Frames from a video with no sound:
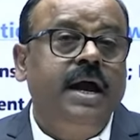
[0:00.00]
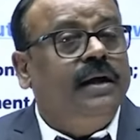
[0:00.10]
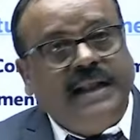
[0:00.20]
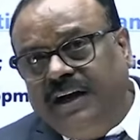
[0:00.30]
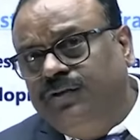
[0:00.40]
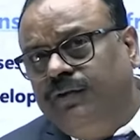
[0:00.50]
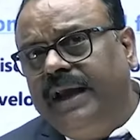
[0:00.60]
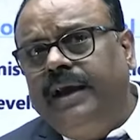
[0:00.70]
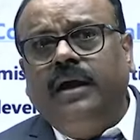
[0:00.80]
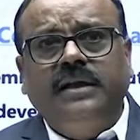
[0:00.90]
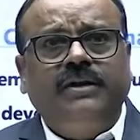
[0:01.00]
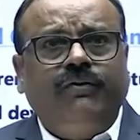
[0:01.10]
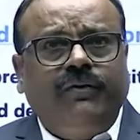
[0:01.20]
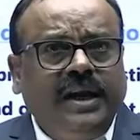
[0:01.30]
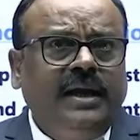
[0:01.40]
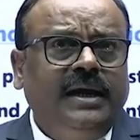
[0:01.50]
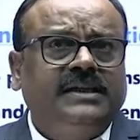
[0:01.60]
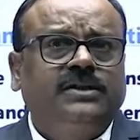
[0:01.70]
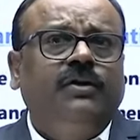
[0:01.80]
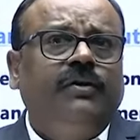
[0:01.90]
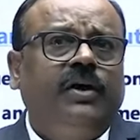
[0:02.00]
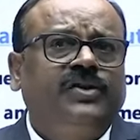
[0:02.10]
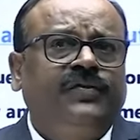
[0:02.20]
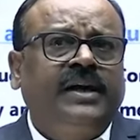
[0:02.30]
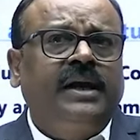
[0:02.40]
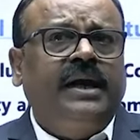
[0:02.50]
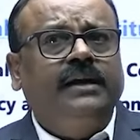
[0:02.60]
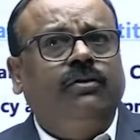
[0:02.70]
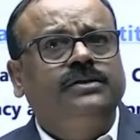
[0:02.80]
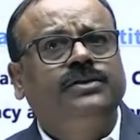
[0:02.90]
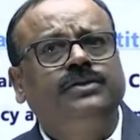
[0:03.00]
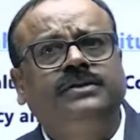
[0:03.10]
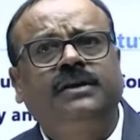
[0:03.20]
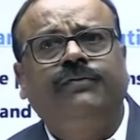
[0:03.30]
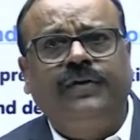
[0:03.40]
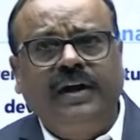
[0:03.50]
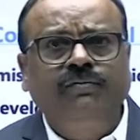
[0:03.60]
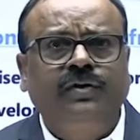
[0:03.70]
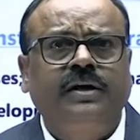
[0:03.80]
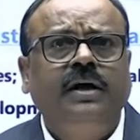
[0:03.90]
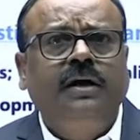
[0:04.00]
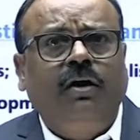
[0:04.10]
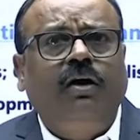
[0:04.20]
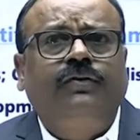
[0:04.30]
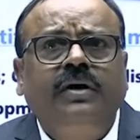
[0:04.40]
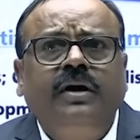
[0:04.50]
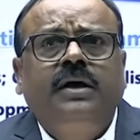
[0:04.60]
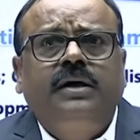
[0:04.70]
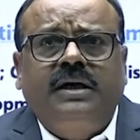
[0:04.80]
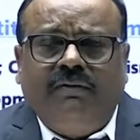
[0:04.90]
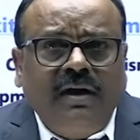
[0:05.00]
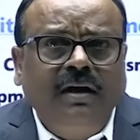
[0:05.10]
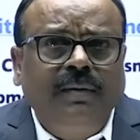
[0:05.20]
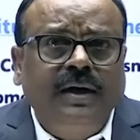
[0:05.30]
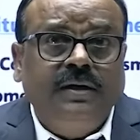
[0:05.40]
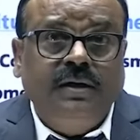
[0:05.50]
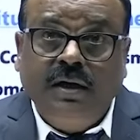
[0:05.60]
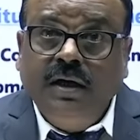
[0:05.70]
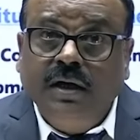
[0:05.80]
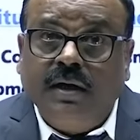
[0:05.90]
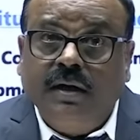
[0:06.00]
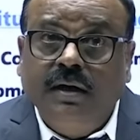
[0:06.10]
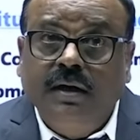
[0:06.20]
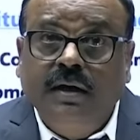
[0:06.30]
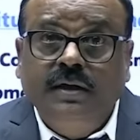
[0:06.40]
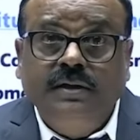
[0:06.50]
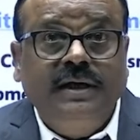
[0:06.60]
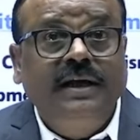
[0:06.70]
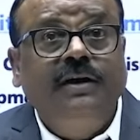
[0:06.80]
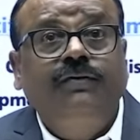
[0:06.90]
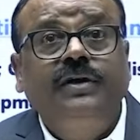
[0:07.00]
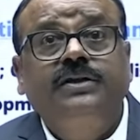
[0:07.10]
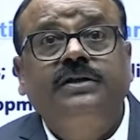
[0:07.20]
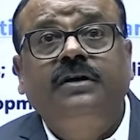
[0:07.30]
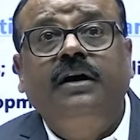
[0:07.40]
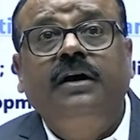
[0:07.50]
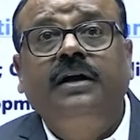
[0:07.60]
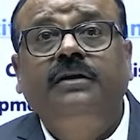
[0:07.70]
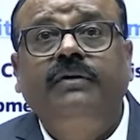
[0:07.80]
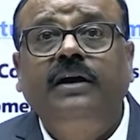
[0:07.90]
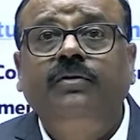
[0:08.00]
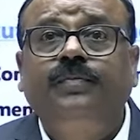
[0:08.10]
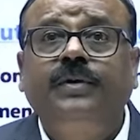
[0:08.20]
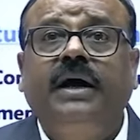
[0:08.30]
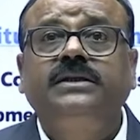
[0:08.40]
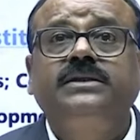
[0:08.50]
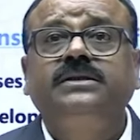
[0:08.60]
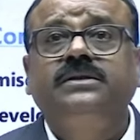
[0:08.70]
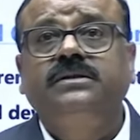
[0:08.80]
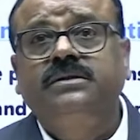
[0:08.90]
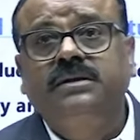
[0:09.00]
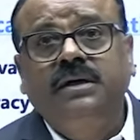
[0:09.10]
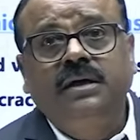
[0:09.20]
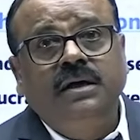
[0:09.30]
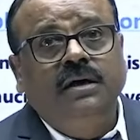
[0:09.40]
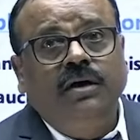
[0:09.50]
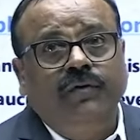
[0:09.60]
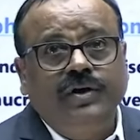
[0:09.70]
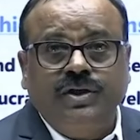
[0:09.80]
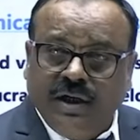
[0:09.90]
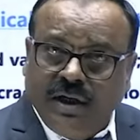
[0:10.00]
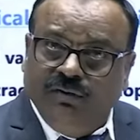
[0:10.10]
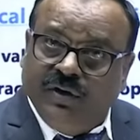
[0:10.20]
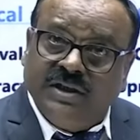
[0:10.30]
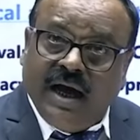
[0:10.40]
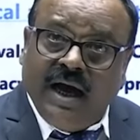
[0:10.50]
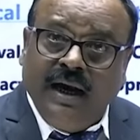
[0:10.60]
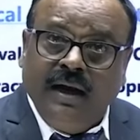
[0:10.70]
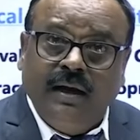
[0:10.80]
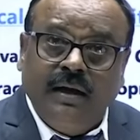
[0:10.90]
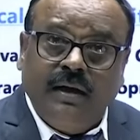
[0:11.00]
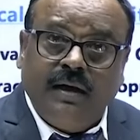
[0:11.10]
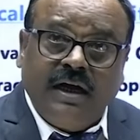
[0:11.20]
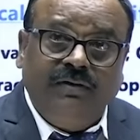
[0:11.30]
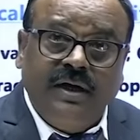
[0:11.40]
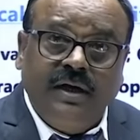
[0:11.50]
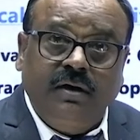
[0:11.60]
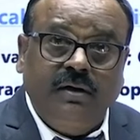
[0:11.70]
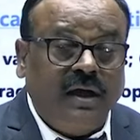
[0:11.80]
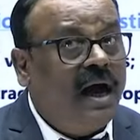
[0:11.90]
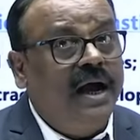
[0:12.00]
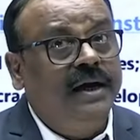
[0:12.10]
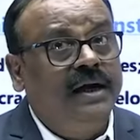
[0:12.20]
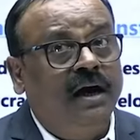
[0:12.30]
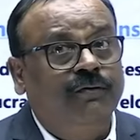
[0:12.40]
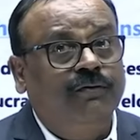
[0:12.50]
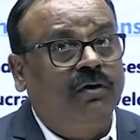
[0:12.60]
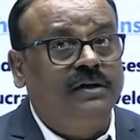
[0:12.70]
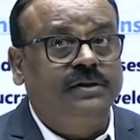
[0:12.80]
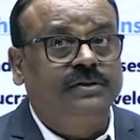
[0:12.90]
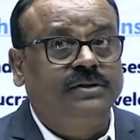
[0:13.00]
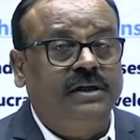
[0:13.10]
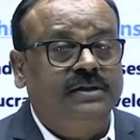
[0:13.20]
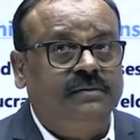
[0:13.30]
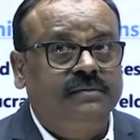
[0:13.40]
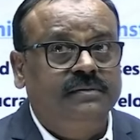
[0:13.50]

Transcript: That is why in the very next philosophical and constitutional framework of a government here, salient features and value premises, which are covering the idea of constitutionalism,